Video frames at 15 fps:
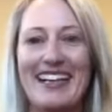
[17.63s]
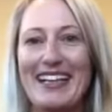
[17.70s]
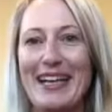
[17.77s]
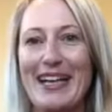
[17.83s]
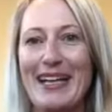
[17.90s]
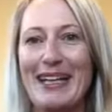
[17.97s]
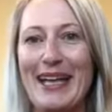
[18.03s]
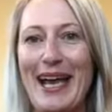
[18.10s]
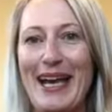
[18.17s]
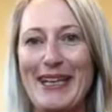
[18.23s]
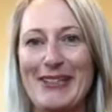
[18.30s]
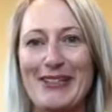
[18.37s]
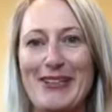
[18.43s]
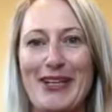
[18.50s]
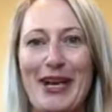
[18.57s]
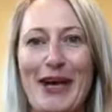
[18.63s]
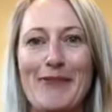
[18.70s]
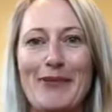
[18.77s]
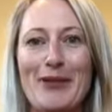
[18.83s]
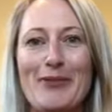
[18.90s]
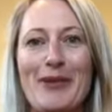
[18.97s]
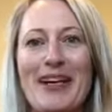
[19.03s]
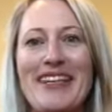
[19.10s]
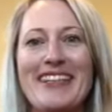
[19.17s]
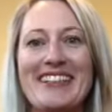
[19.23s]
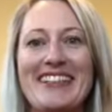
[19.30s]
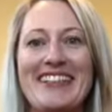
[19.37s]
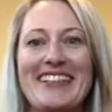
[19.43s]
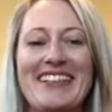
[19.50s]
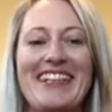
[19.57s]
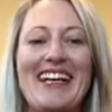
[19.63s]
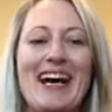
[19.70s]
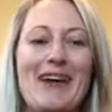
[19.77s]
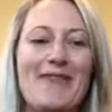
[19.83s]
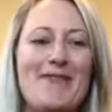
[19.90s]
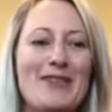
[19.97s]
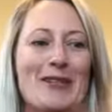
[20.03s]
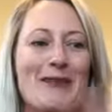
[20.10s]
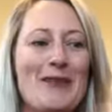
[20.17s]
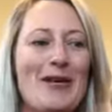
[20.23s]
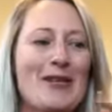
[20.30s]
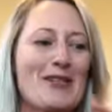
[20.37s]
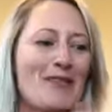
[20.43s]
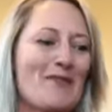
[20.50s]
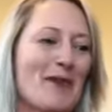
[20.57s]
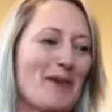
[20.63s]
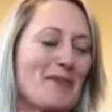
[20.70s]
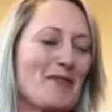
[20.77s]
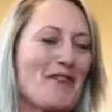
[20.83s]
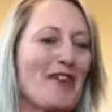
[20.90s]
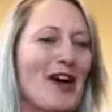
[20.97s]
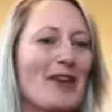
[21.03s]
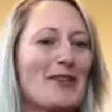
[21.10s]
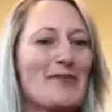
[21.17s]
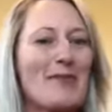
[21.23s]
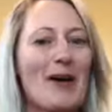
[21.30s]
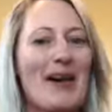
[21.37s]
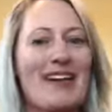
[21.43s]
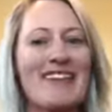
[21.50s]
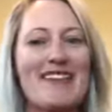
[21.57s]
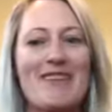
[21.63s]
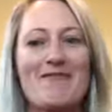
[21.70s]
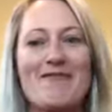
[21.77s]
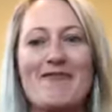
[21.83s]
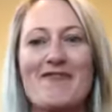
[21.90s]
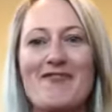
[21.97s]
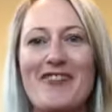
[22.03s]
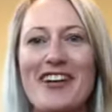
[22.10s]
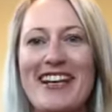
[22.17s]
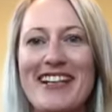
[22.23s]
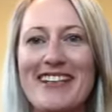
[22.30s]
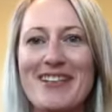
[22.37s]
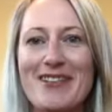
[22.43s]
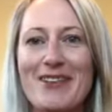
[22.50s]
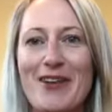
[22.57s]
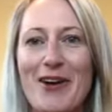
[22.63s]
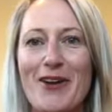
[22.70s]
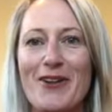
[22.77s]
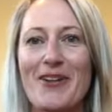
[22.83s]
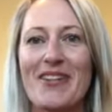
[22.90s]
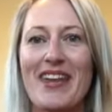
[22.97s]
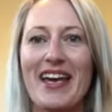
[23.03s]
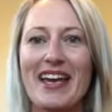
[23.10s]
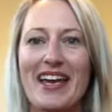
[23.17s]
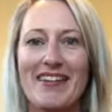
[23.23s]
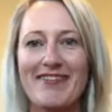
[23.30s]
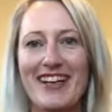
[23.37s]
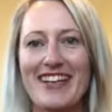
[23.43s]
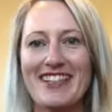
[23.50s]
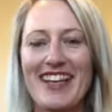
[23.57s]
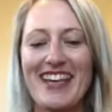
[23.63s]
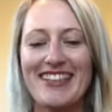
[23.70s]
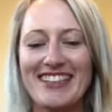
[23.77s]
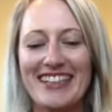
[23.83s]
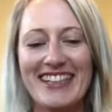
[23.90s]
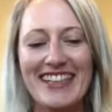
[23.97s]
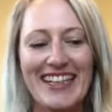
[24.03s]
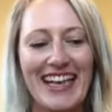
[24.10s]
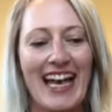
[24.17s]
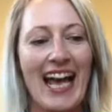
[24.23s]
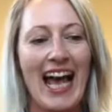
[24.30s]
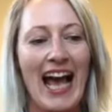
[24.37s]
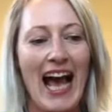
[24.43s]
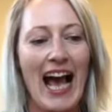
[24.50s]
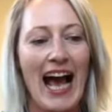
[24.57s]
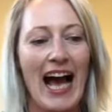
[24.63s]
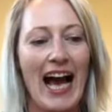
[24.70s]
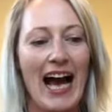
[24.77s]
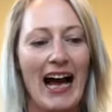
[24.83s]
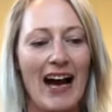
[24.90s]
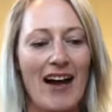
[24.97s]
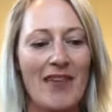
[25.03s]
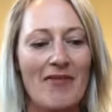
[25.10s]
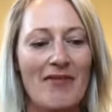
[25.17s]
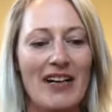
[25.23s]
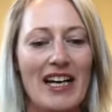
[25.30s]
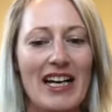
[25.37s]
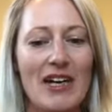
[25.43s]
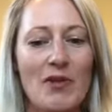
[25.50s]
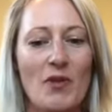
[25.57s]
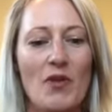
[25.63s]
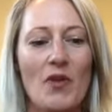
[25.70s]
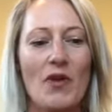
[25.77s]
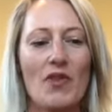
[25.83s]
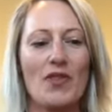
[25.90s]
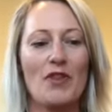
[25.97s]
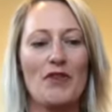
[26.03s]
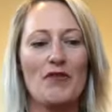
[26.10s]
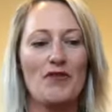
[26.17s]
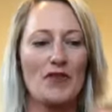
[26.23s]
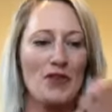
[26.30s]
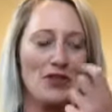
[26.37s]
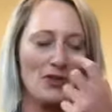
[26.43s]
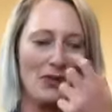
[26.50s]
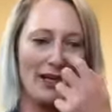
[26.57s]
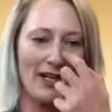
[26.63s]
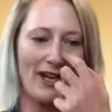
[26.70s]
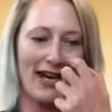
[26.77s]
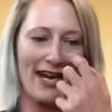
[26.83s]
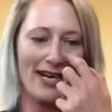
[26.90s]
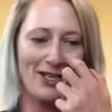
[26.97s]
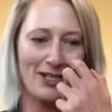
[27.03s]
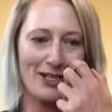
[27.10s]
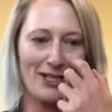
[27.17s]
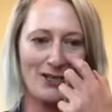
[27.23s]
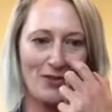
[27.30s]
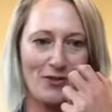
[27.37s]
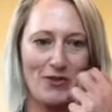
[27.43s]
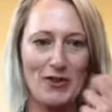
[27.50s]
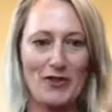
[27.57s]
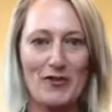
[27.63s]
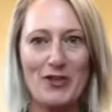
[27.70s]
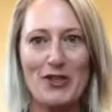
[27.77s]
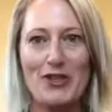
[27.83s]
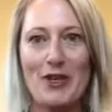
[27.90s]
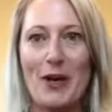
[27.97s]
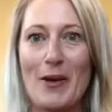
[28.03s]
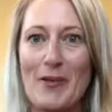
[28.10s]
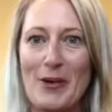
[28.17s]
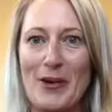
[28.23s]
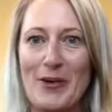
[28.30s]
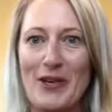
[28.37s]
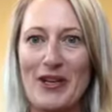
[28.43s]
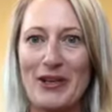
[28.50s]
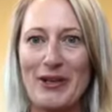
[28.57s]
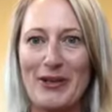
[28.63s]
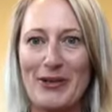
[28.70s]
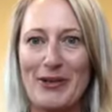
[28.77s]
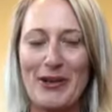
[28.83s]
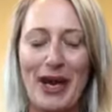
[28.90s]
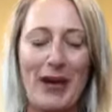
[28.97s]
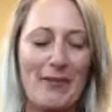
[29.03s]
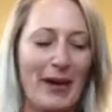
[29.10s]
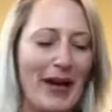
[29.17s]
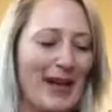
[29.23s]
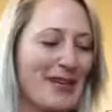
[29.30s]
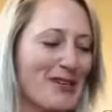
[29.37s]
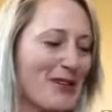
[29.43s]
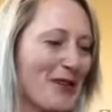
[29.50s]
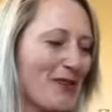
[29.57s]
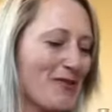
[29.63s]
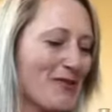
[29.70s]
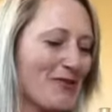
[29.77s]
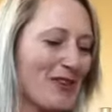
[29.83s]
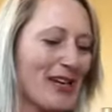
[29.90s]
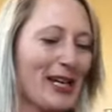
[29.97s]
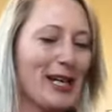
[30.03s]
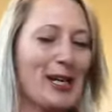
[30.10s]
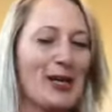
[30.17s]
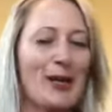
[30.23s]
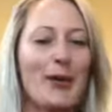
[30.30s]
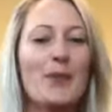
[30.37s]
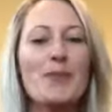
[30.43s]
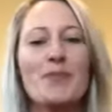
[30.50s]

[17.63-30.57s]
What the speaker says: last sort of couple of weeks, and some of these have been provided by some friends, so they are fantastic. The first one I actually saw for the first time on a local GAP page, so it was really cool.